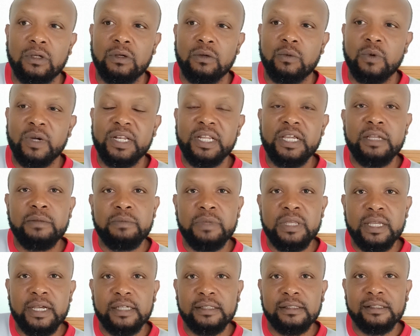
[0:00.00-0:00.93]
whether it
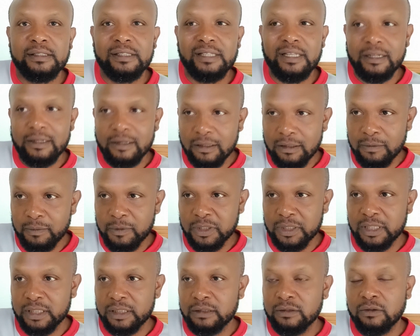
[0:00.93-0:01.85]
be a single
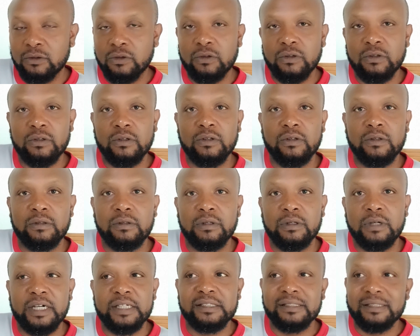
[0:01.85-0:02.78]
mother or
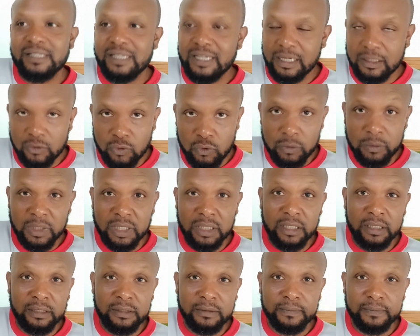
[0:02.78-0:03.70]
a stay-at-home
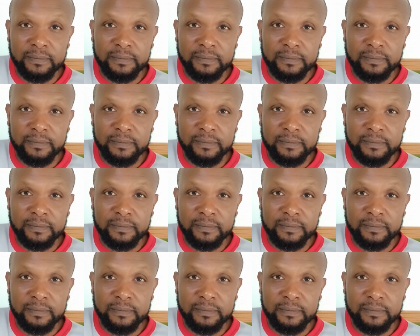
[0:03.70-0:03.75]
mother,